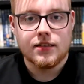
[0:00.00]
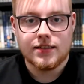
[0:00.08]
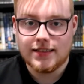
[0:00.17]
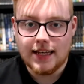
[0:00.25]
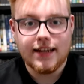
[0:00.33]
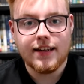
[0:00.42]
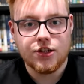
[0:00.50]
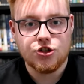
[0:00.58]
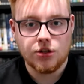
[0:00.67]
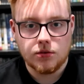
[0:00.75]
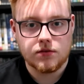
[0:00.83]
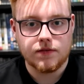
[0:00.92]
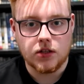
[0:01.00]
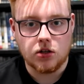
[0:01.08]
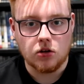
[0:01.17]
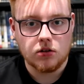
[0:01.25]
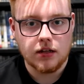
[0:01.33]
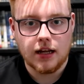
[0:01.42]
Sadie shoots the
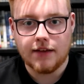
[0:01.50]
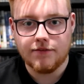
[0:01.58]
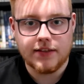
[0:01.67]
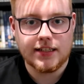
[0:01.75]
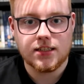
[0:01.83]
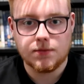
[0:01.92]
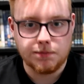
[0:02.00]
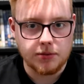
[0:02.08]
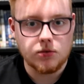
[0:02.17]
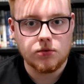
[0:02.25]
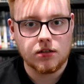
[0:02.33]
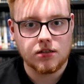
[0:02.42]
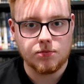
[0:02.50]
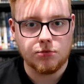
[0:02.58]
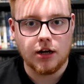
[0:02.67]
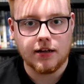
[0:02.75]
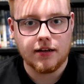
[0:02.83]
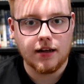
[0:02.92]
gun and this spooks
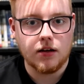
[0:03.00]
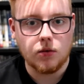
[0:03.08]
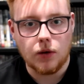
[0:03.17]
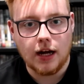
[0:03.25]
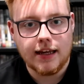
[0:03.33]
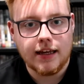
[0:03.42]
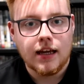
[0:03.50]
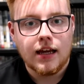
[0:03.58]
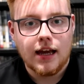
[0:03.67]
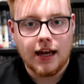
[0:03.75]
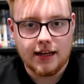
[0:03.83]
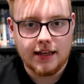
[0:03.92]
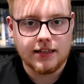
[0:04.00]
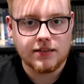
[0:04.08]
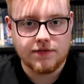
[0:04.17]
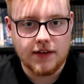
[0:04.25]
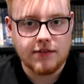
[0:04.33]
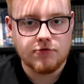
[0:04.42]
Brandy away, and it
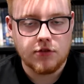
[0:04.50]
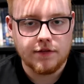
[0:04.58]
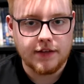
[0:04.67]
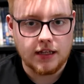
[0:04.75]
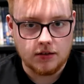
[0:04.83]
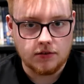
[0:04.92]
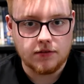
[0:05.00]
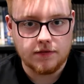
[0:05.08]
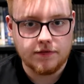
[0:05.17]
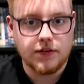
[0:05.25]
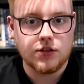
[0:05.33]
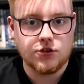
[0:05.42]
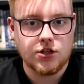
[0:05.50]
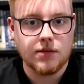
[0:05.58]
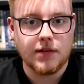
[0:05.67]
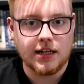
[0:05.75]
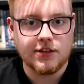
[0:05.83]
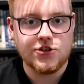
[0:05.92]
is then revealed that she
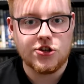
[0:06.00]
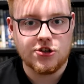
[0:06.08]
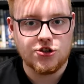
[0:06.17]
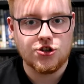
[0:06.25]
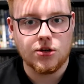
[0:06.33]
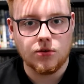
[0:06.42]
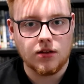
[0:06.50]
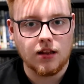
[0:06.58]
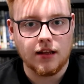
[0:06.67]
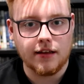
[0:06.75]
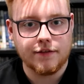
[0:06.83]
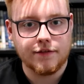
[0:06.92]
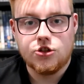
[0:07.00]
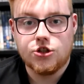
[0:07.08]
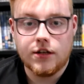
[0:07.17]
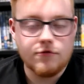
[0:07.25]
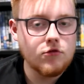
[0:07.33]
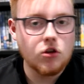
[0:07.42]
managed to shoot Cliff.
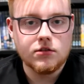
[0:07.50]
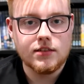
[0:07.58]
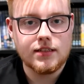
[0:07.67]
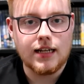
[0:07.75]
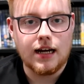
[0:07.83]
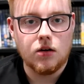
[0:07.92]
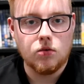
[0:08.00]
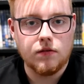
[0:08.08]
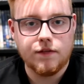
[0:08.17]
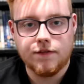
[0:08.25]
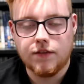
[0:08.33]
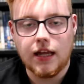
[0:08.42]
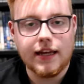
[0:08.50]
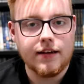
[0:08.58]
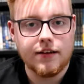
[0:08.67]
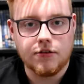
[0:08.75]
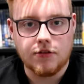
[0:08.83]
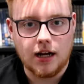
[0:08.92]
She runs out,
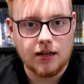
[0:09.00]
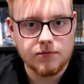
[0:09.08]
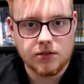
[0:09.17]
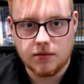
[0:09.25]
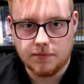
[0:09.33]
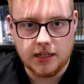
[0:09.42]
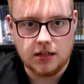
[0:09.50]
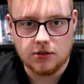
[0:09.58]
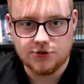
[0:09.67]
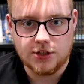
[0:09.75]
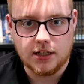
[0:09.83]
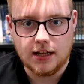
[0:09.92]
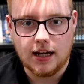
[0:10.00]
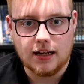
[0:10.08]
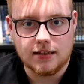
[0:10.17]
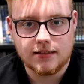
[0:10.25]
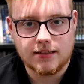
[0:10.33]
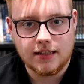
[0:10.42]
flailing her arms because she
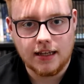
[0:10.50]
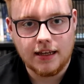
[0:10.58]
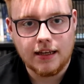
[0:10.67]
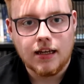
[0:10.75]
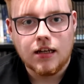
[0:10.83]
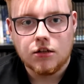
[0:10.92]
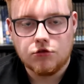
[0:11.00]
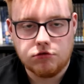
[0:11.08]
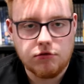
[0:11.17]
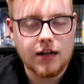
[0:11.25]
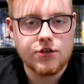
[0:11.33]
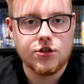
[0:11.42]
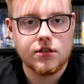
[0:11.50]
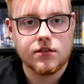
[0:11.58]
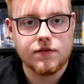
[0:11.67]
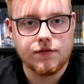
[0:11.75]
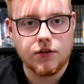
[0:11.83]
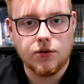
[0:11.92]
can't see, crashes
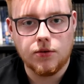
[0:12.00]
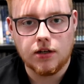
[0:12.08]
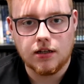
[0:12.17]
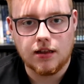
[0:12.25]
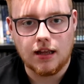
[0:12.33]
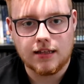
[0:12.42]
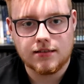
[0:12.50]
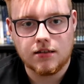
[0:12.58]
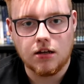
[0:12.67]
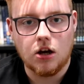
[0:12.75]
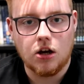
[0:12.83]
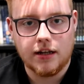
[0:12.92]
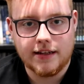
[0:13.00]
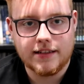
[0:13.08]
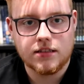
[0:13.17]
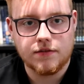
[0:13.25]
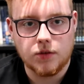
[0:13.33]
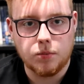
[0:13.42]
through a glass door and
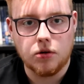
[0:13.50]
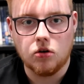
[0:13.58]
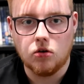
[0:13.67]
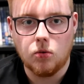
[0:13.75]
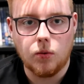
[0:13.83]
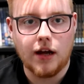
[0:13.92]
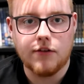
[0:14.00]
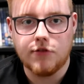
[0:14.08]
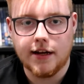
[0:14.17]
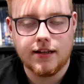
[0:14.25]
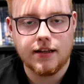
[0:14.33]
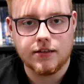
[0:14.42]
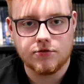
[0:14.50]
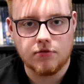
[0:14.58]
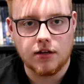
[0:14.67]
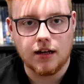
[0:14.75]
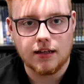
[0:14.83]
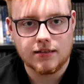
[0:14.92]
into the pool where Rick is
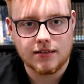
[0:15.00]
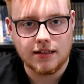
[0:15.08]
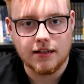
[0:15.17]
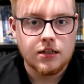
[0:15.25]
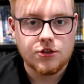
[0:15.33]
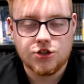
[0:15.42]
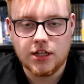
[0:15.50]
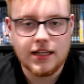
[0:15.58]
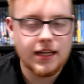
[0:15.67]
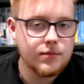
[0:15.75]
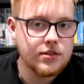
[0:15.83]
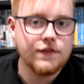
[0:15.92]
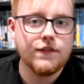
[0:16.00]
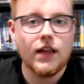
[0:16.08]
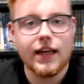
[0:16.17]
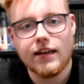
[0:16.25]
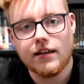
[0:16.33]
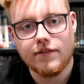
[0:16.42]
relaxing. She keeps
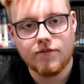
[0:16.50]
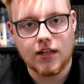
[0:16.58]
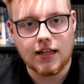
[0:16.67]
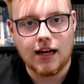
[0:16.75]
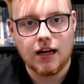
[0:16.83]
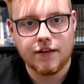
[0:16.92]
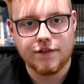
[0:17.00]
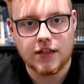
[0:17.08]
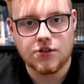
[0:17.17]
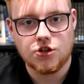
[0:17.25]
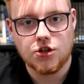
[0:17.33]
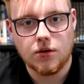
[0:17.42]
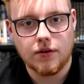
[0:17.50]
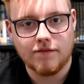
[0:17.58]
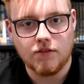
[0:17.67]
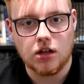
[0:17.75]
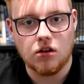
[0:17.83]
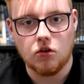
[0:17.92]
flailing the knife and shooting
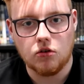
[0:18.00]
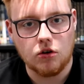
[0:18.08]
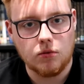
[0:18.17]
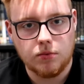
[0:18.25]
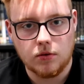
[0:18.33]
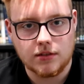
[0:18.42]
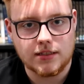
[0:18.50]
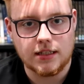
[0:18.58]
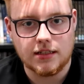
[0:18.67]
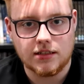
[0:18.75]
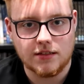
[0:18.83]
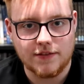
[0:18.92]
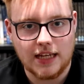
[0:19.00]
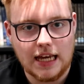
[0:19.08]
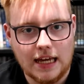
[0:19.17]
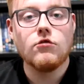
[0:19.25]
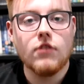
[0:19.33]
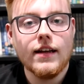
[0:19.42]
the gun upwards into the
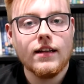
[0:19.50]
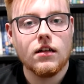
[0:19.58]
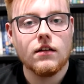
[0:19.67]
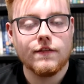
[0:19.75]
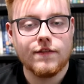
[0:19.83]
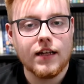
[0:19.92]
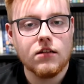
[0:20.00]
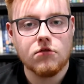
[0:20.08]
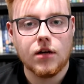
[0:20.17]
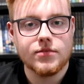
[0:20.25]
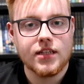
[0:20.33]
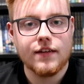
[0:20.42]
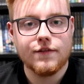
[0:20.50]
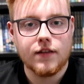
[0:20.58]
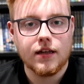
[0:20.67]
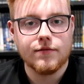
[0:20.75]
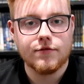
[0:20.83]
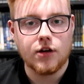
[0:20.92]
air. Rick then grabs a
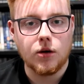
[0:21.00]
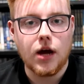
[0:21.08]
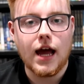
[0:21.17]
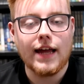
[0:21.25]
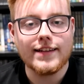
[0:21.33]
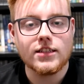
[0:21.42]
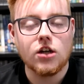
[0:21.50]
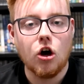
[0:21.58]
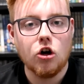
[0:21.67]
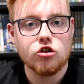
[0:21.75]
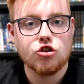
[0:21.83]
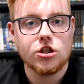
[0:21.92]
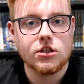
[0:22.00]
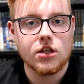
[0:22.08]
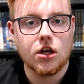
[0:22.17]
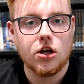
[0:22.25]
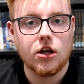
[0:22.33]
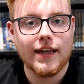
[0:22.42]
flamethrower and tortures
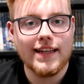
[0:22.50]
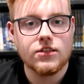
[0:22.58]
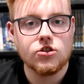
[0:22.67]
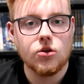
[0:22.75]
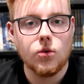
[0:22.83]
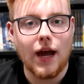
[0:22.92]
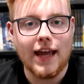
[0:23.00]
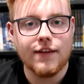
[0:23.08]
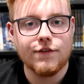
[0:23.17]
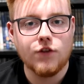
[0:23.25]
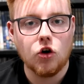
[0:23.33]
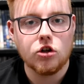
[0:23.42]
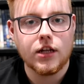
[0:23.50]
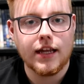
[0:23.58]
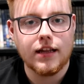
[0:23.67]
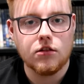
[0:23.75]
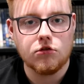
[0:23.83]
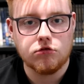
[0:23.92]
her into a
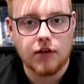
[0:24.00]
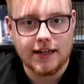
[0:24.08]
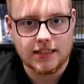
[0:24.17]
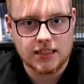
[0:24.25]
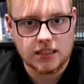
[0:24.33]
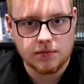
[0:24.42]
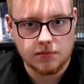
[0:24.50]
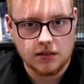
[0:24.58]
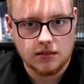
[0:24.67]
fucking crisp.